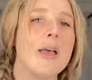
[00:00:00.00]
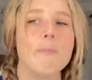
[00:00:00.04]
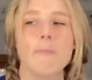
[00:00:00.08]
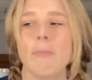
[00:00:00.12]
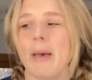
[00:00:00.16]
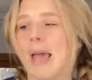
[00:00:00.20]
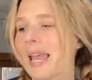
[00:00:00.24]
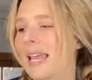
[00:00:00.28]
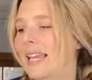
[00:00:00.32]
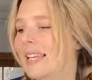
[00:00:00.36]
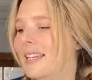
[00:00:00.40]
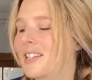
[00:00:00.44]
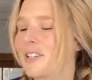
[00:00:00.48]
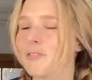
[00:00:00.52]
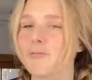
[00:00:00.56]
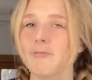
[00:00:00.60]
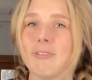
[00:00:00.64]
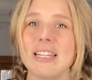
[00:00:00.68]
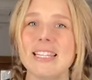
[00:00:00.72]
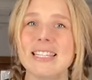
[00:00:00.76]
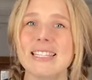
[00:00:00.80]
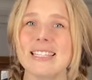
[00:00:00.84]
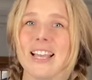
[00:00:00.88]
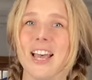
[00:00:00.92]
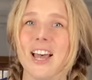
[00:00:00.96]
paint,
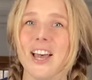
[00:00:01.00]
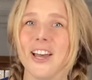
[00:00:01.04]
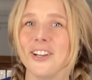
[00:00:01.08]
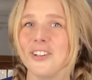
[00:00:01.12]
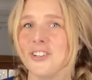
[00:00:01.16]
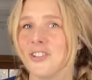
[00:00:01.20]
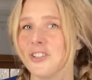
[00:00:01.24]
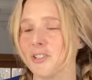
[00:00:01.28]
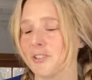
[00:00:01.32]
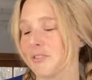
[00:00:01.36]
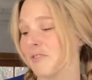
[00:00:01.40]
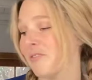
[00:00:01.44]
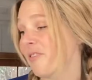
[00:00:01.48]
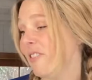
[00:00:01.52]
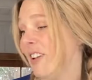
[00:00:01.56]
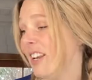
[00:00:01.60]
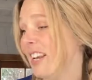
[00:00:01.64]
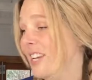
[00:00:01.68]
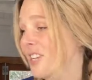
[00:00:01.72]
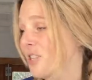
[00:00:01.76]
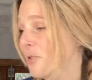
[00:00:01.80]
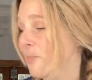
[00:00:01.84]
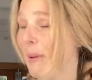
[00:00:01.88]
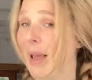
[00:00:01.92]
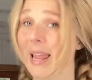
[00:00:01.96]
research,
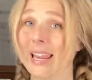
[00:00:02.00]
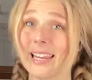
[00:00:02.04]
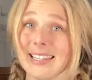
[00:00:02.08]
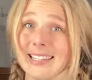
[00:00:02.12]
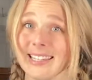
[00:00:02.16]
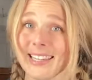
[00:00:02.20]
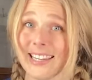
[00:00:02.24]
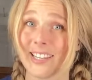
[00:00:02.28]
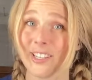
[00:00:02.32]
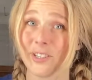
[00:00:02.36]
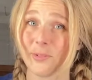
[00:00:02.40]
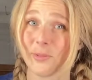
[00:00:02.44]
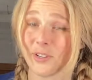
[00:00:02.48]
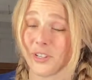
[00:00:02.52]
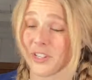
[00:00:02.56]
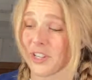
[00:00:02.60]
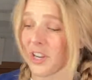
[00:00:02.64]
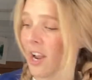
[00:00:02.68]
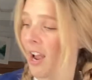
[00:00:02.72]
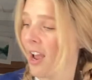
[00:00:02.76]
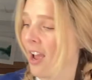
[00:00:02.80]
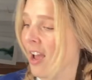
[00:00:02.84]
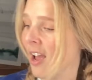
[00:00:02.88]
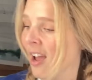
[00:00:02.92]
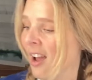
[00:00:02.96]
finish paintings, which
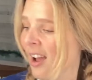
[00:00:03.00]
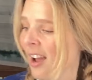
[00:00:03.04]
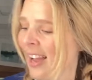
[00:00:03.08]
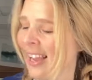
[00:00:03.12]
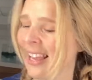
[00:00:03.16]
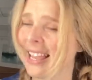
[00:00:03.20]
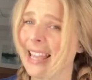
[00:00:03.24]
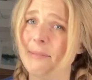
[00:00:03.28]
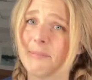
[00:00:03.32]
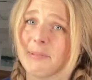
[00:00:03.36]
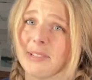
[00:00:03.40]
I keep